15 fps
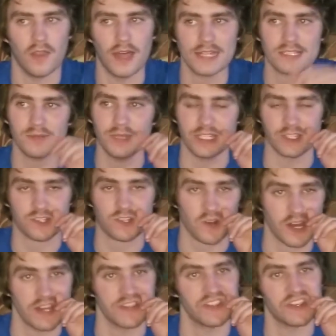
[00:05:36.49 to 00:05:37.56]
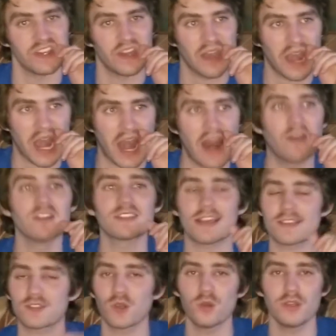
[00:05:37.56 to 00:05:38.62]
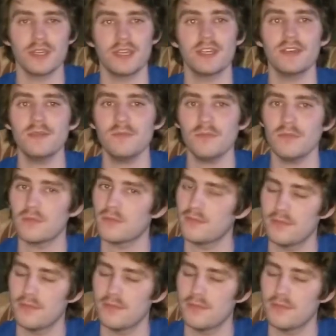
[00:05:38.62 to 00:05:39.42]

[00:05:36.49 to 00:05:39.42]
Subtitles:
That, to me, is crazy. Now, is that solely him?